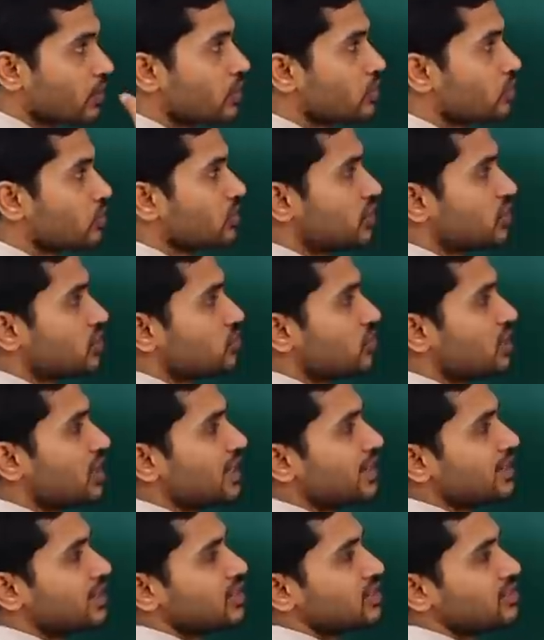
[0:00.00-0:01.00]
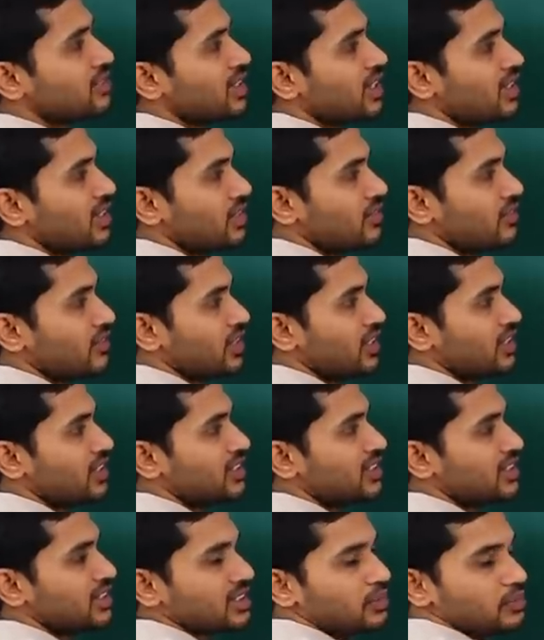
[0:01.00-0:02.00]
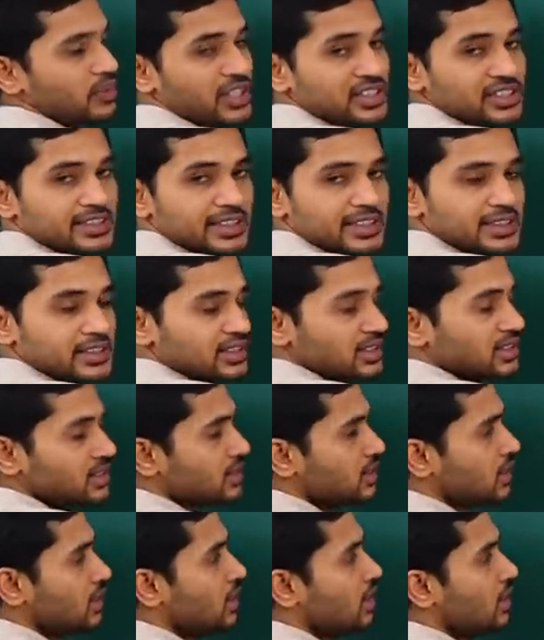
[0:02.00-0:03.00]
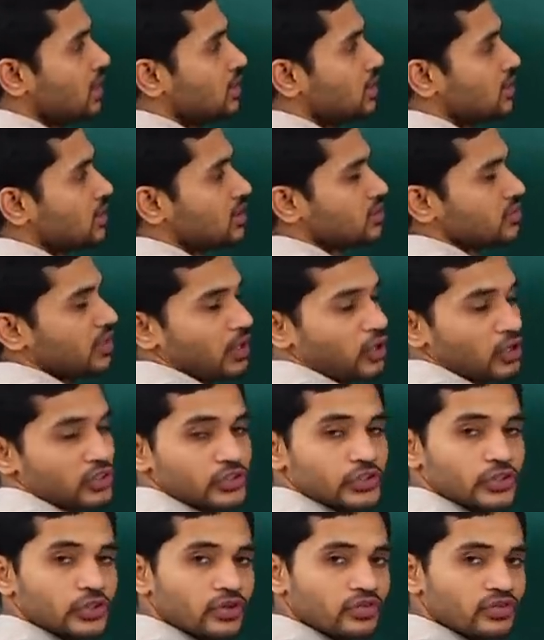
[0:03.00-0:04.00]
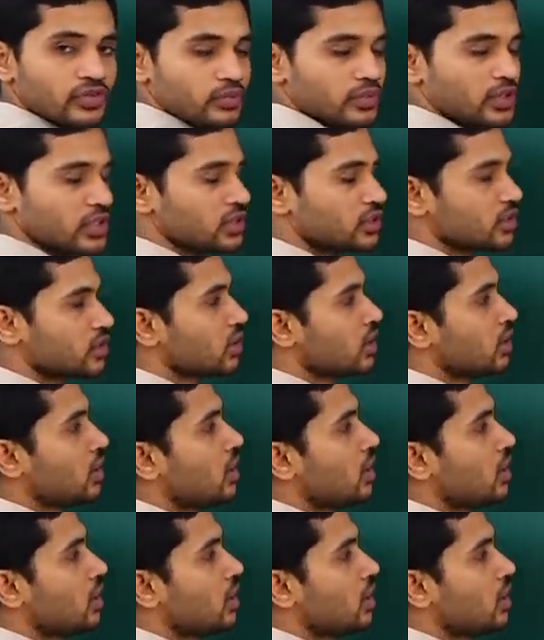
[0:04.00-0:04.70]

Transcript: So, this V and this V are different. This is image distance, this is velocity of image.